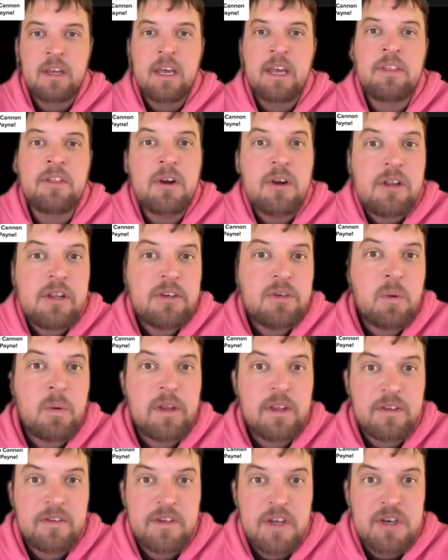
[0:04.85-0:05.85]
In the early
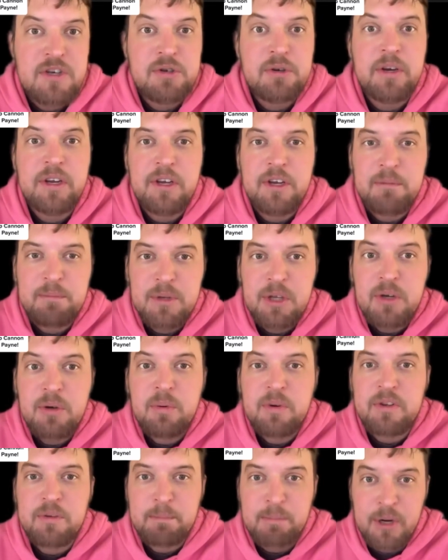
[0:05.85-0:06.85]
20th century, a computer
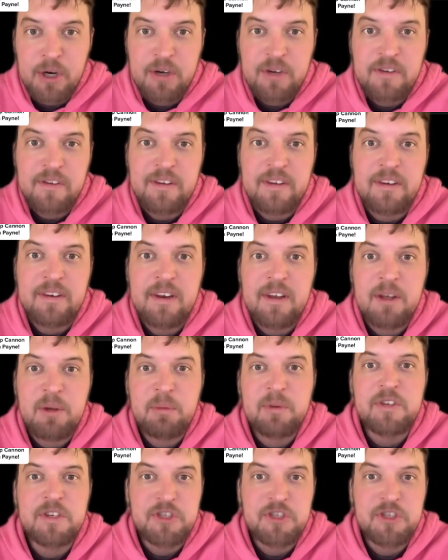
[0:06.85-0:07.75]
was a person. It was a